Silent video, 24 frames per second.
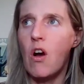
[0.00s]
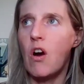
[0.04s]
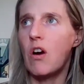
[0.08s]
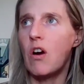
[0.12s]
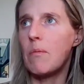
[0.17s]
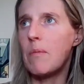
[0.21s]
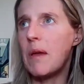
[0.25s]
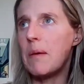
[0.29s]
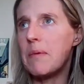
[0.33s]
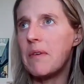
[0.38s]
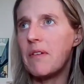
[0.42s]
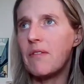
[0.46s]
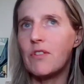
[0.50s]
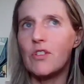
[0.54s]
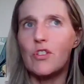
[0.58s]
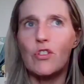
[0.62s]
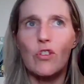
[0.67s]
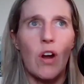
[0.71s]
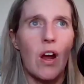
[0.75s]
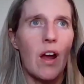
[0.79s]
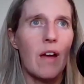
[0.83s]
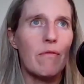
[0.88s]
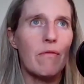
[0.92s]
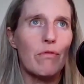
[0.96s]
Or maybe if you
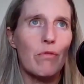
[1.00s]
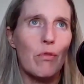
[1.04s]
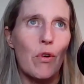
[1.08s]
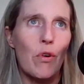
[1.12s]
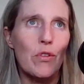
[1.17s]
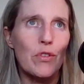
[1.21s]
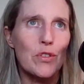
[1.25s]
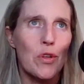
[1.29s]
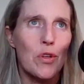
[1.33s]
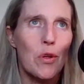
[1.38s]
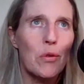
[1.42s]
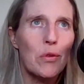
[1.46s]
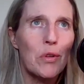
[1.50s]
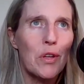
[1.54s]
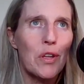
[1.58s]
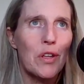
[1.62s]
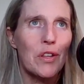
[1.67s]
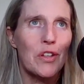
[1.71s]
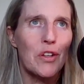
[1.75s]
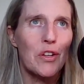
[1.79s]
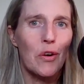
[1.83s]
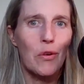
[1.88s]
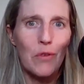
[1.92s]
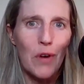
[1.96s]
drive through it
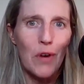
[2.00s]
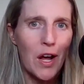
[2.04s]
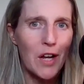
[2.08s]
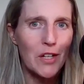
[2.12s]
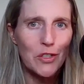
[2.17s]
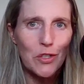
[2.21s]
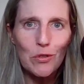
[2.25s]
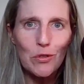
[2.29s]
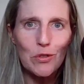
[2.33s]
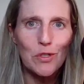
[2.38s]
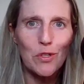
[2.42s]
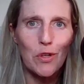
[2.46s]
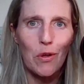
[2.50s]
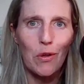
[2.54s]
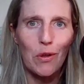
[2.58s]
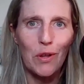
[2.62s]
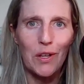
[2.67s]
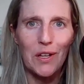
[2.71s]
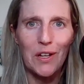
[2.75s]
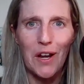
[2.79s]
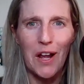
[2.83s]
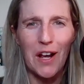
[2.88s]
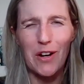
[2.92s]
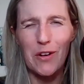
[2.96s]
slowly, not too
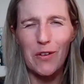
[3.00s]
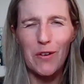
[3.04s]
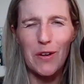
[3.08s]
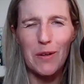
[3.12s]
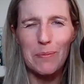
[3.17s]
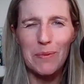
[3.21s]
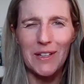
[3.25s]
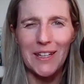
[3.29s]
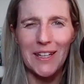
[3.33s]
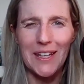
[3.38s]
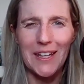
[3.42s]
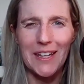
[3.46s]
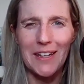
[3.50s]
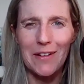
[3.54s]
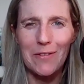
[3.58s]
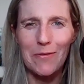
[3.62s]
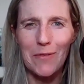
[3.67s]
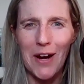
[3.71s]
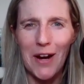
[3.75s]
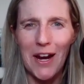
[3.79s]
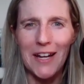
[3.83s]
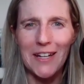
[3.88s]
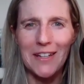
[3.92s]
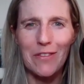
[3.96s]
slowly, not creepily,
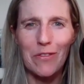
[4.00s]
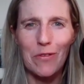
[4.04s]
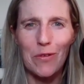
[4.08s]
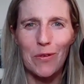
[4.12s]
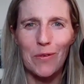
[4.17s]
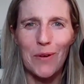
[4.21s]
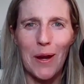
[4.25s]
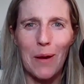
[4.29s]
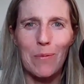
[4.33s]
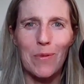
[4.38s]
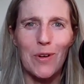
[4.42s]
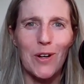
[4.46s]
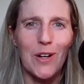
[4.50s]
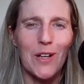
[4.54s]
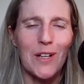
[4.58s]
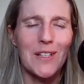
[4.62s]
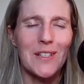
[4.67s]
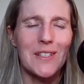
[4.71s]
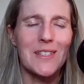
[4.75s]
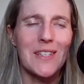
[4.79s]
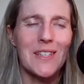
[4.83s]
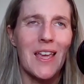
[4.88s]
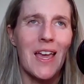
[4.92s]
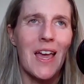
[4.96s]
right, through
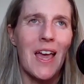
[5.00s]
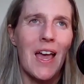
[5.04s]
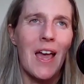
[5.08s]
neighborhoods,